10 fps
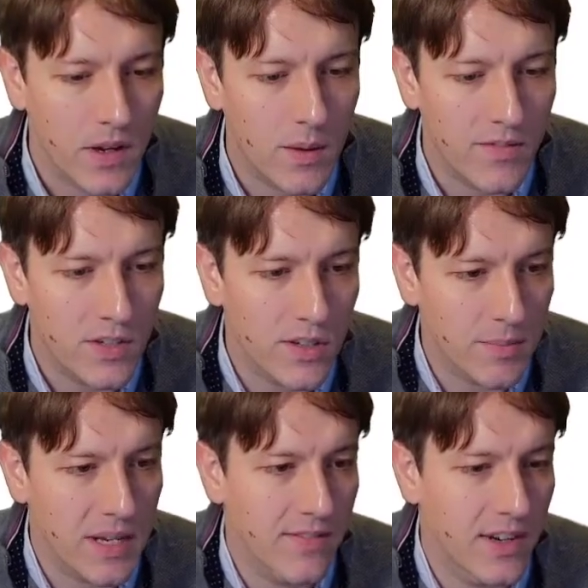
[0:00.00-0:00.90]
I've just got
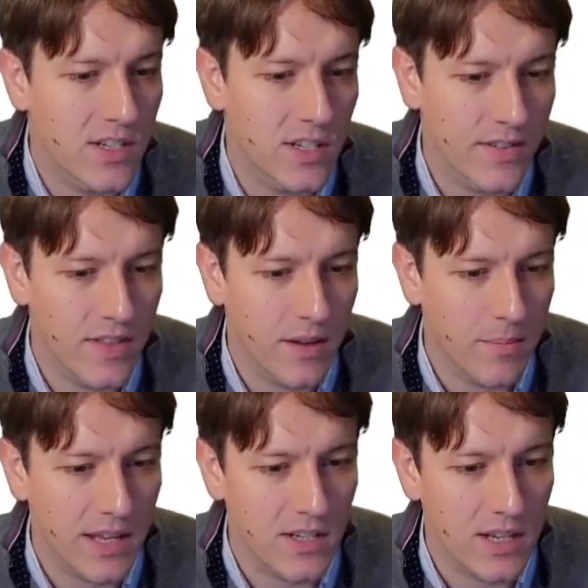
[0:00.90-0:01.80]
a bigger version of the
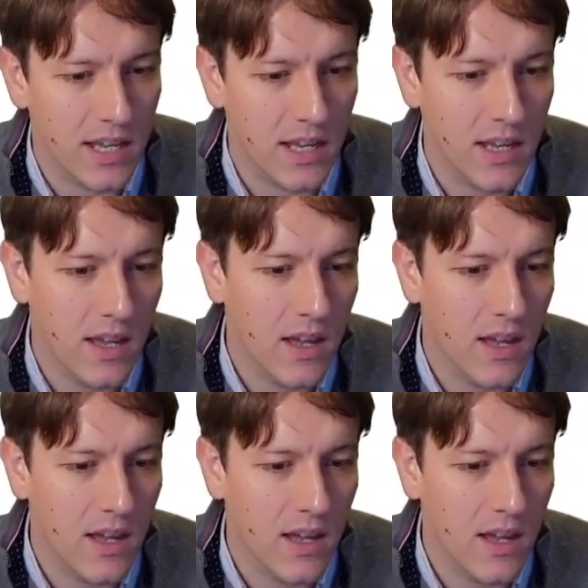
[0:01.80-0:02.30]
picture here.